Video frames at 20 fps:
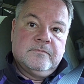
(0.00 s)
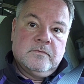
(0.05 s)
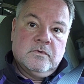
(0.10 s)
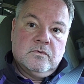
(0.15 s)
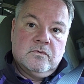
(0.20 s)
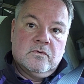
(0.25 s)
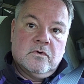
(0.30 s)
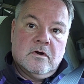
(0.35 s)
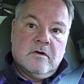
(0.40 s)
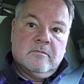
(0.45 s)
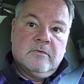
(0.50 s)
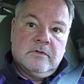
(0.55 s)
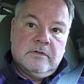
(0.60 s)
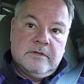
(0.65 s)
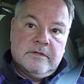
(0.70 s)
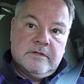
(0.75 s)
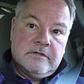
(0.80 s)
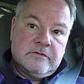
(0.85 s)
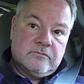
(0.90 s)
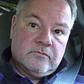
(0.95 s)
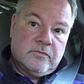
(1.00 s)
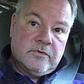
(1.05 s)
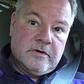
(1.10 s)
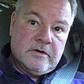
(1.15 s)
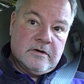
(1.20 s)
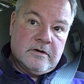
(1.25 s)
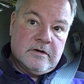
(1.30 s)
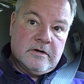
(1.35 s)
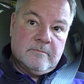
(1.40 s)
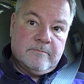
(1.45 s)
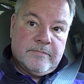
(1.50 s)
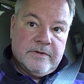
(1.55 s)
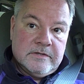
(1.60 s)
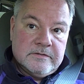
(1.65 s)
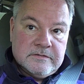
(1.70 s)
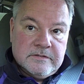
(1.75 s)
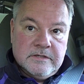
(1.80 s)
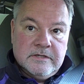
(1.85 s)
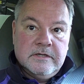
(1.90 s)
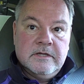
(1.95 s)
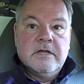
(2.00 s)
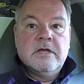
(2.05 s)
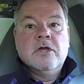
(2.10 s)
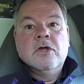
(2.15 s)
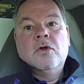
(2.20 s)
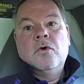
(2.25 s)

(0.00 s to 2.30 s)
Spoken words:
New normal is we're busy.